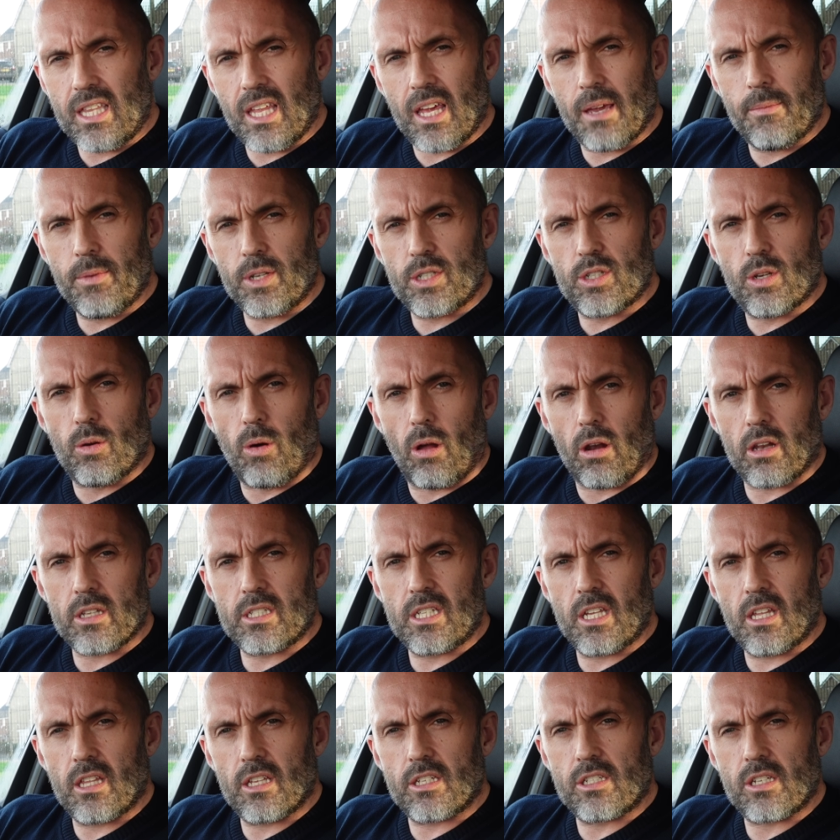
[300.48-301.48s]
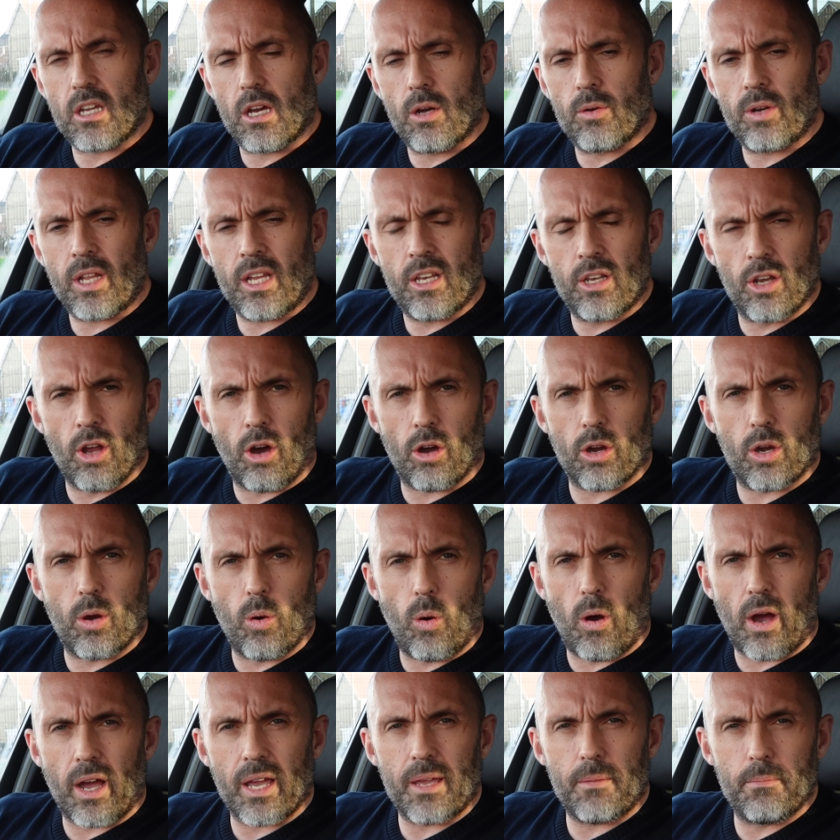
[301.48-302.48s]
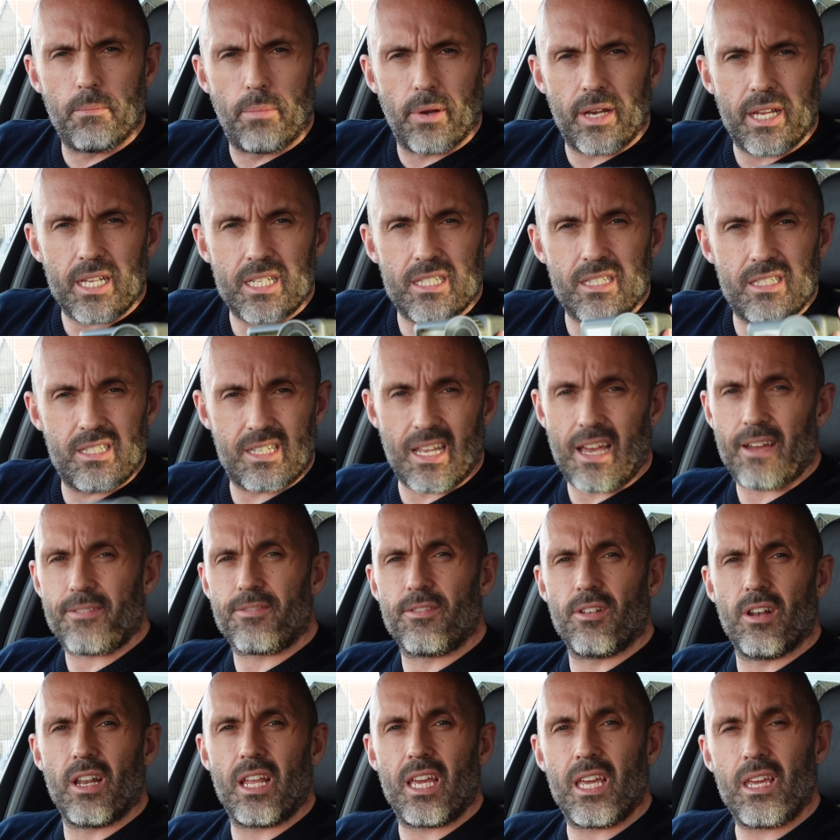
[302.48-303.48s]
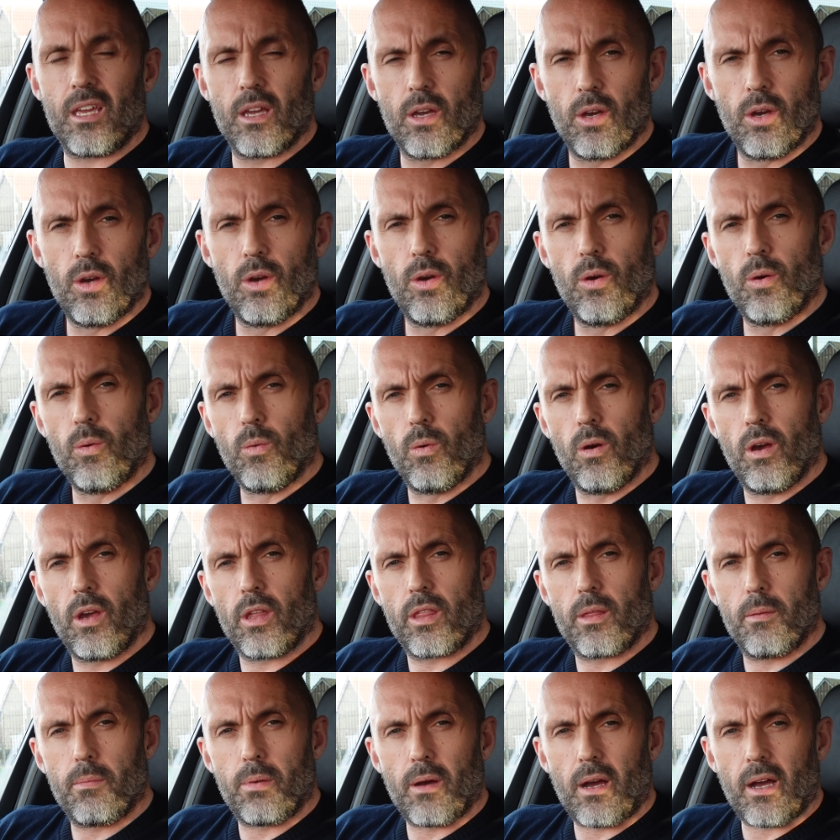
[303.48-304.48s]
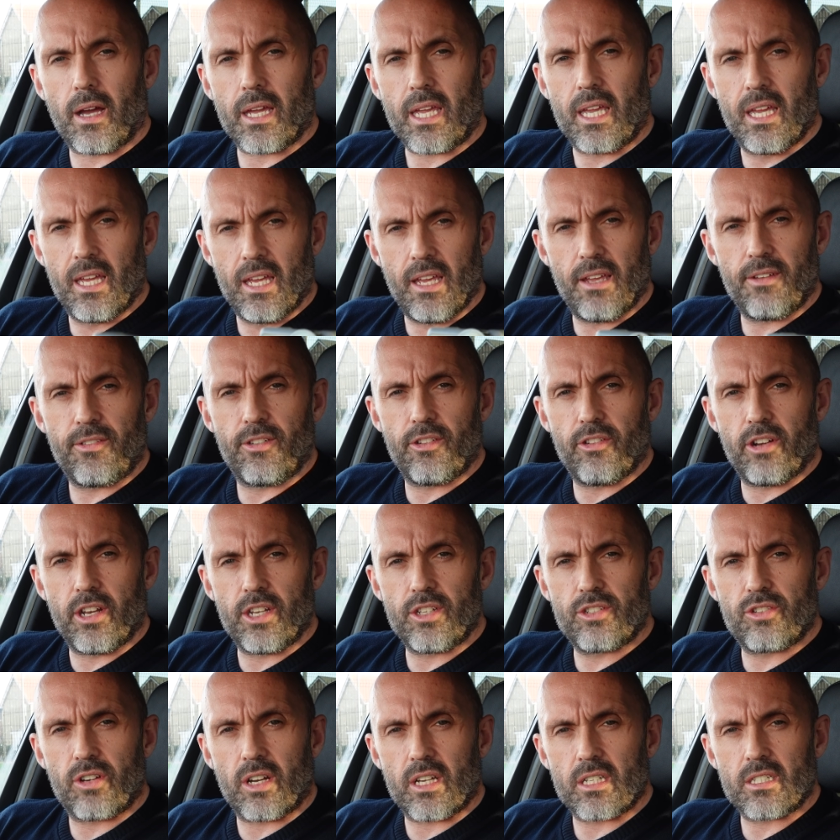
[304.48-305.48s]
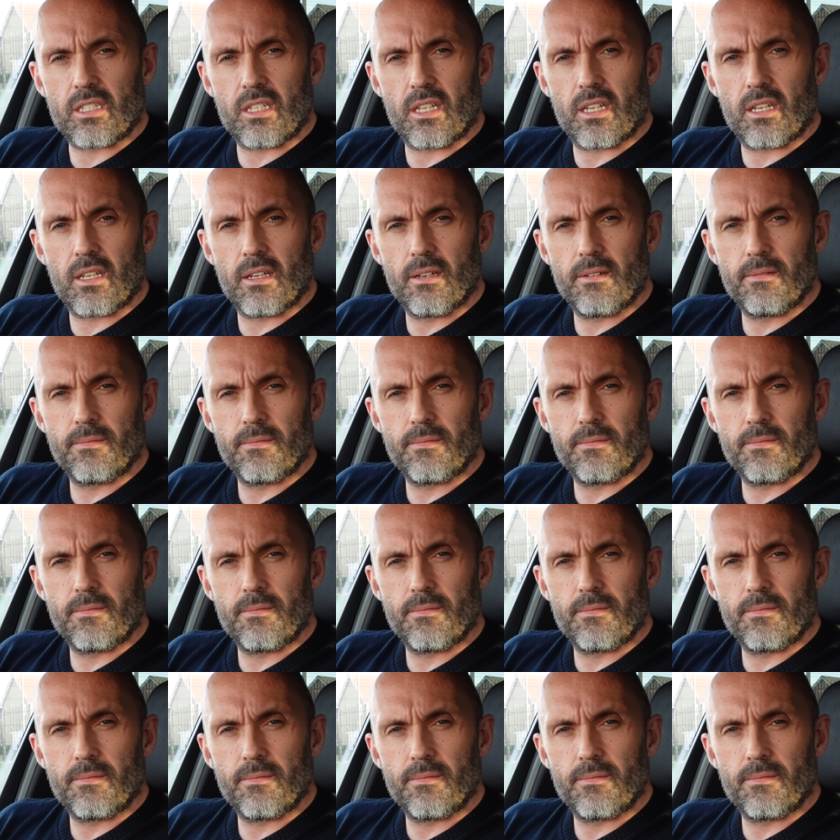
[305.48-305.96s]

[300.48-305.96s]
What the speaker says: the image quality of the Sony? Not quite, but it's definitely worth a buy if you're interested.